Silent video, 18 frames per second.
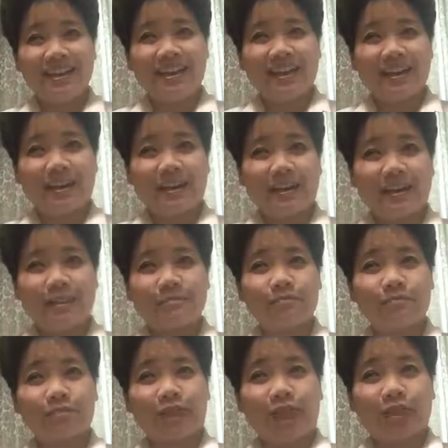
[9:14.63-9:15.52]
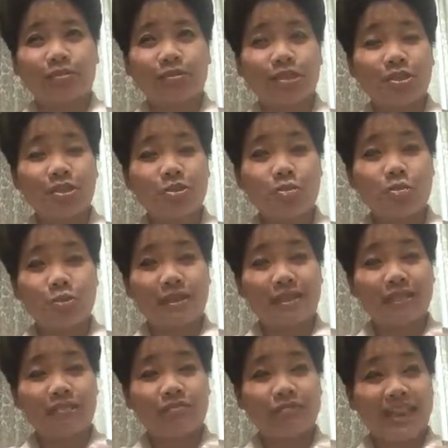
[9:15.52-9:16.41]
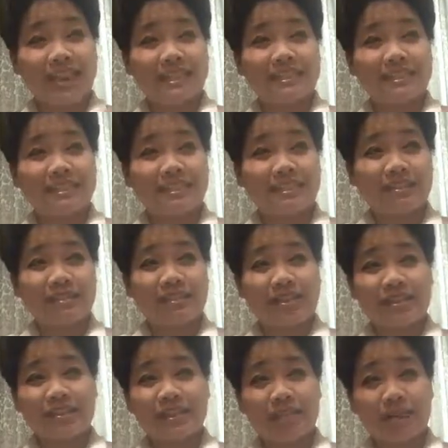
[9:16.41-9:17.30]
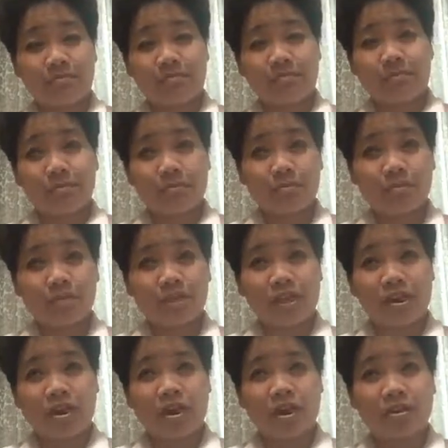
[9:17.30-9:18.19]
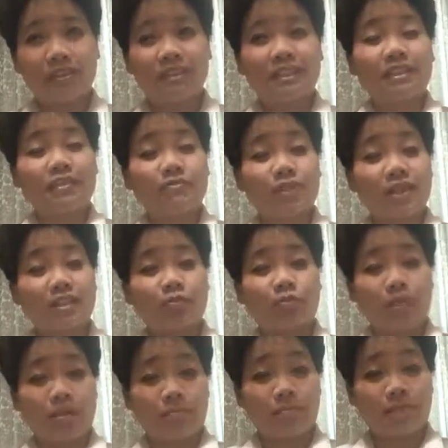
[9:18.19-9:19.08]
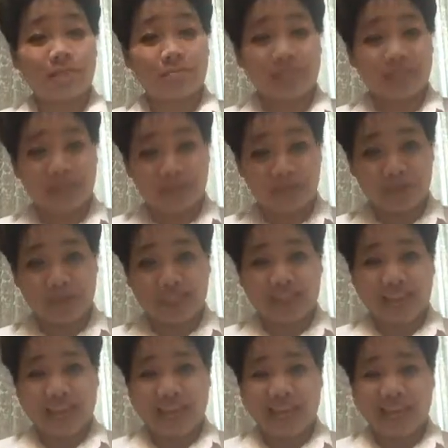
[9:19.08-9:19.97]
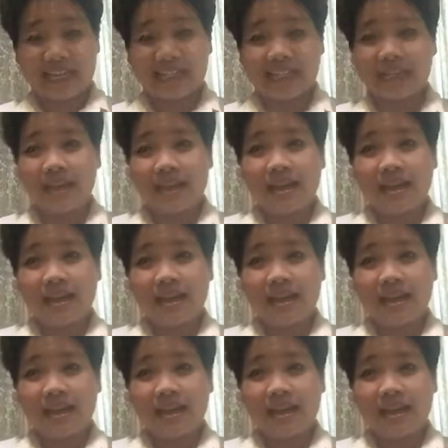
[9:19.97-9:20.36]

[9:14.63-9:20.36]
I'll see you at events, the events that I'm going to be putting on, the events where I'm going to be speaking at.